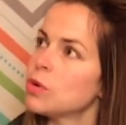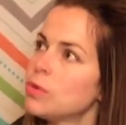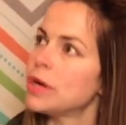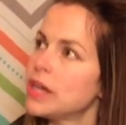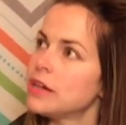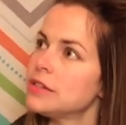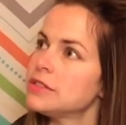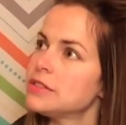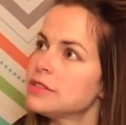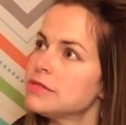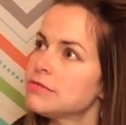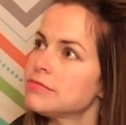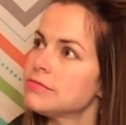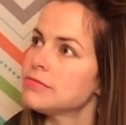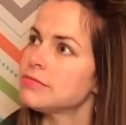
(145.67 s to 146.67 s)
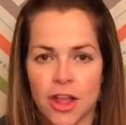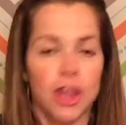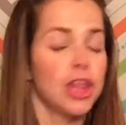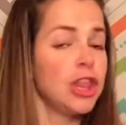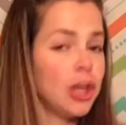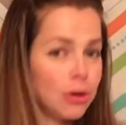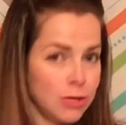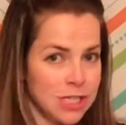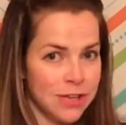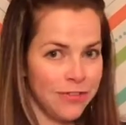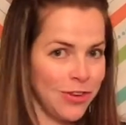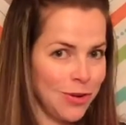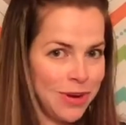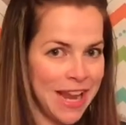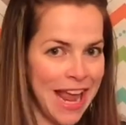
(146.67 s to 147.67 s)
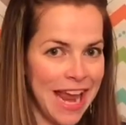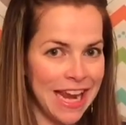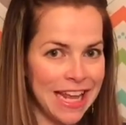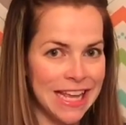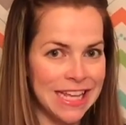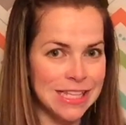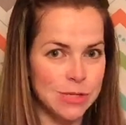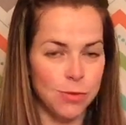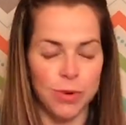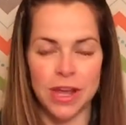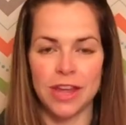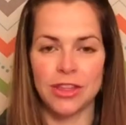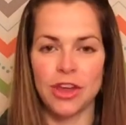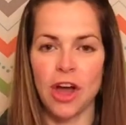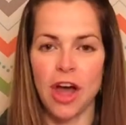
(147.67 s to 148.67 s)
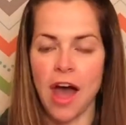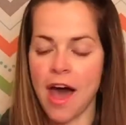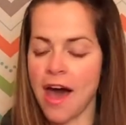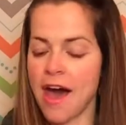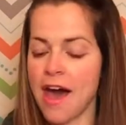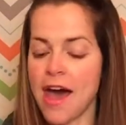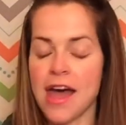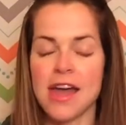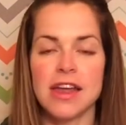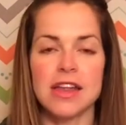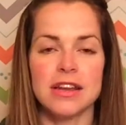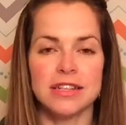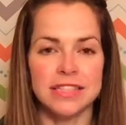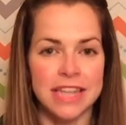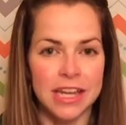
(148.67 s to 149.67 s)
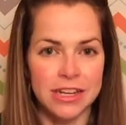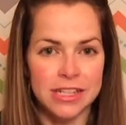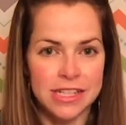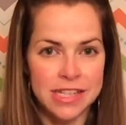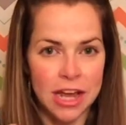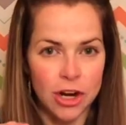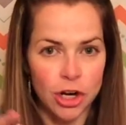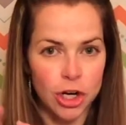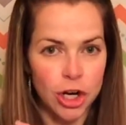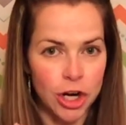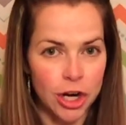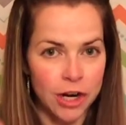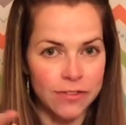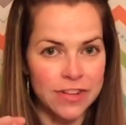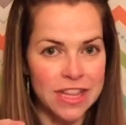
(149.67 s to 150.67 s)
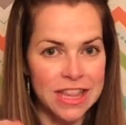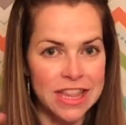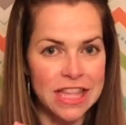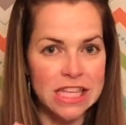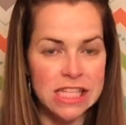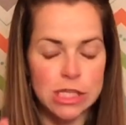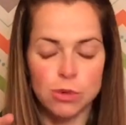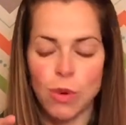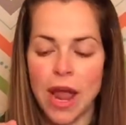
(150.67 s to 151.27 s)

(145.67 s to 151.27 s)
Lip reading: What else? Those of you ladies with nails that are curved this